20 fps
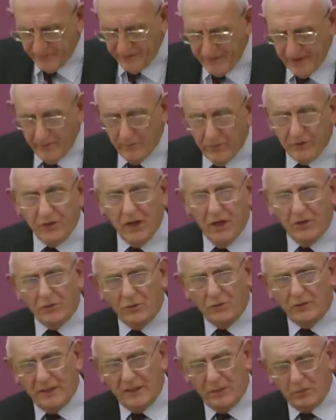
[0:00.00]
But not
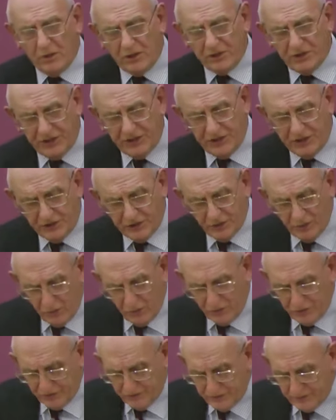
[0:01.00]
only was she
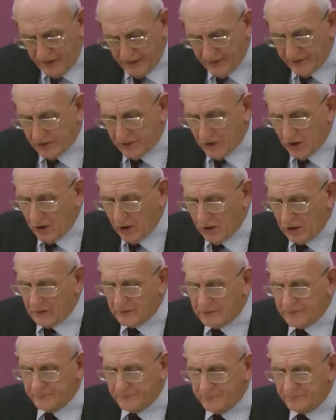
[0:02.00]
chosen and
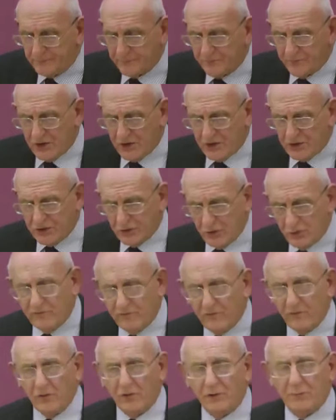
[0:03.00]
called to show
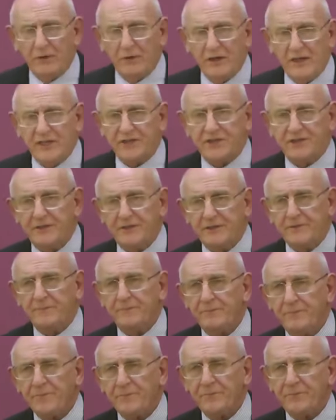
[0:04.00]
forth praises,
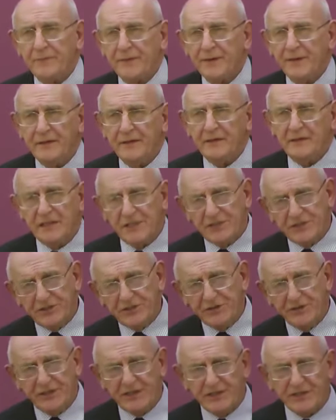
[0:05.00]
listen
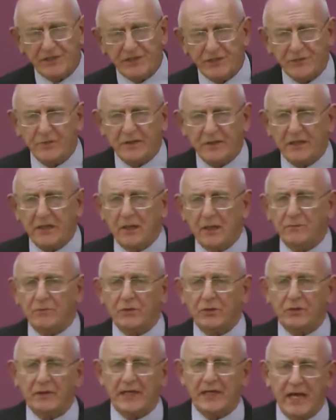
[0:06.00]
to this as we come
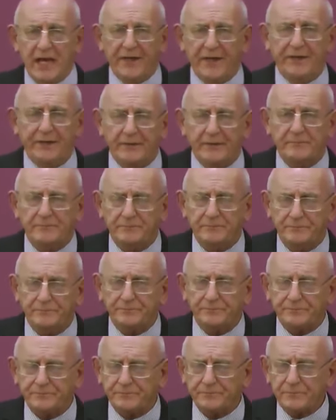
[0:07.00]
to an end.
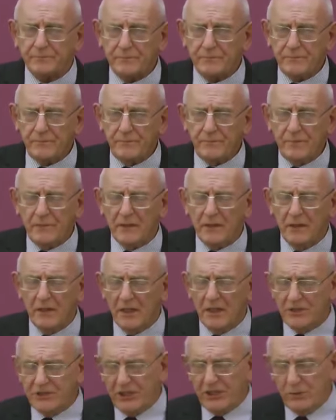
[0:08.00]

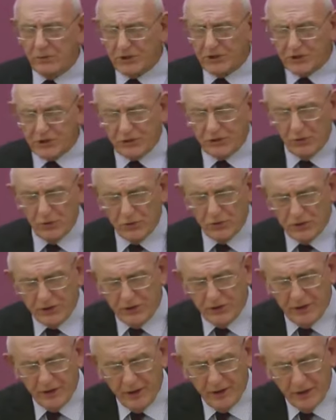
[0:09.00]
She was
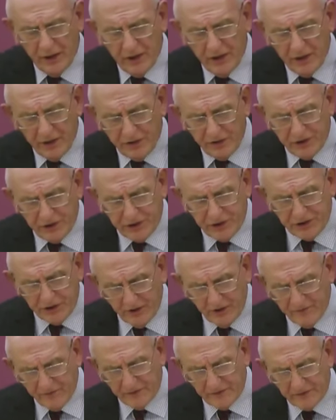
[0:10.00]
chosen to
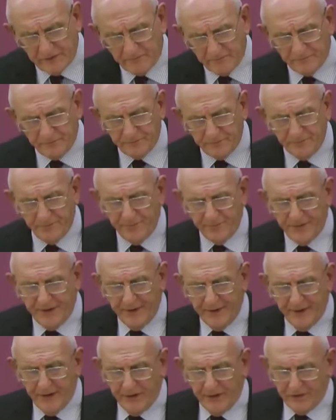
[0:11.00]
suffer.
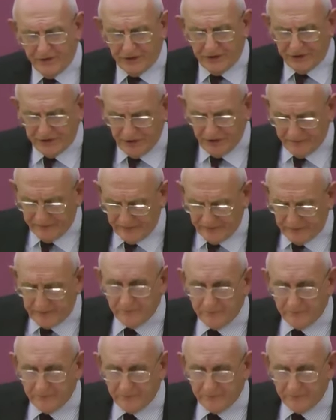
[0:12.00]
To suffer.